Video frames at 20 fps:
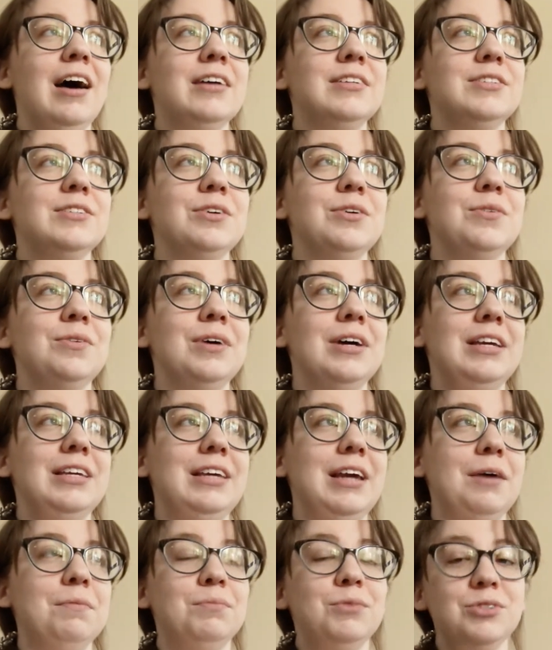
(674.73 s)
So
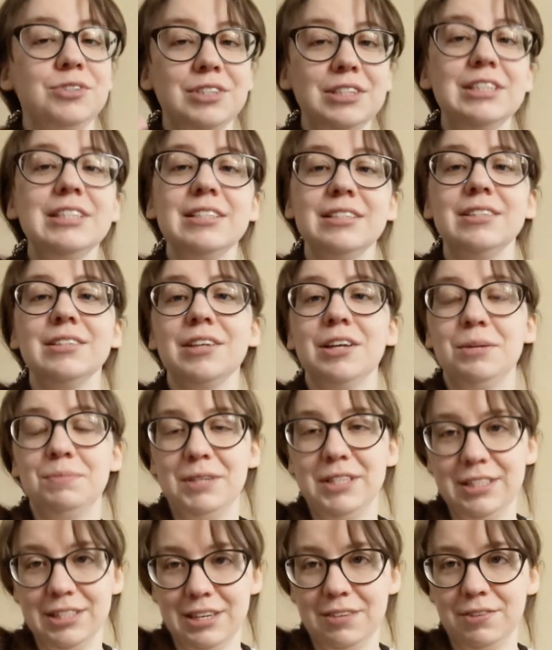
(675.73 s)
yeah, mostly this is going to
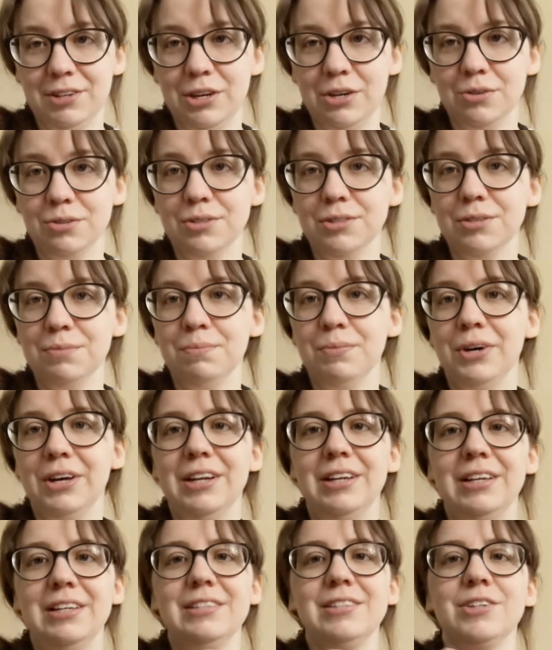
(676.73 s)
be tea videos,
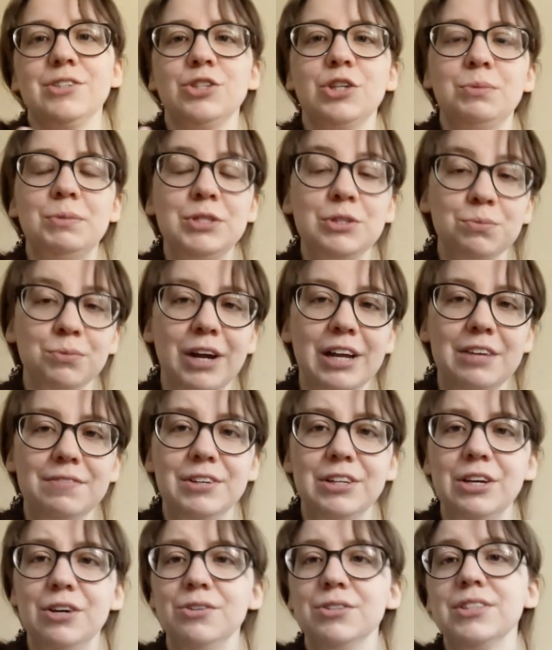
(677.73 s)
but it's also going to be some writing
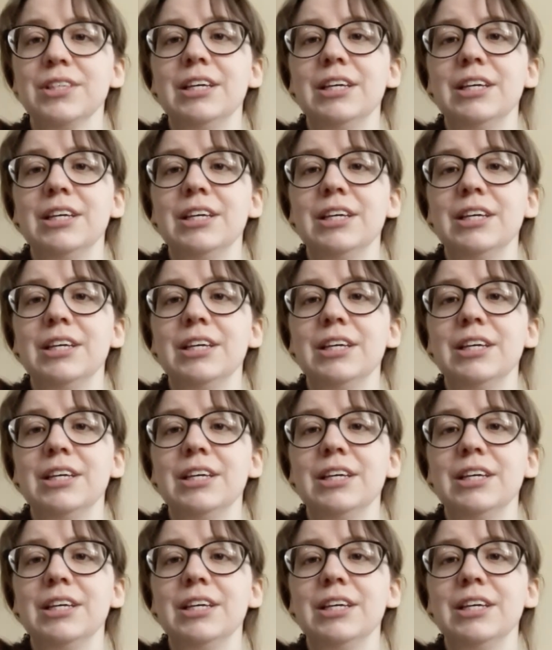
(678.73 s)
videos.